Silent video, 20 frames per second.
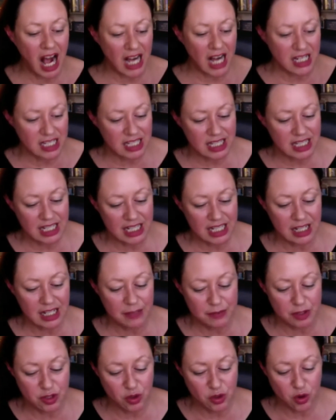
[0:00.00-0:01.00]
utterly
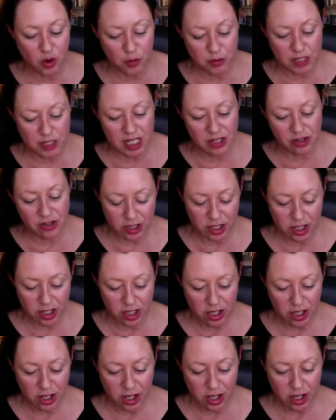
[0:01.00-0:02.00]
absorbed into the
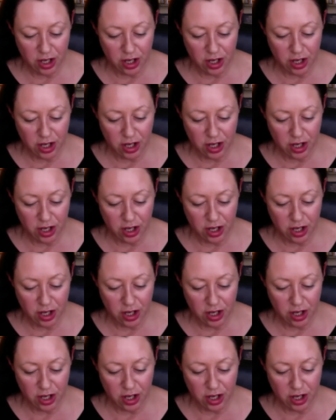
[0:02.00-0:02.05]
world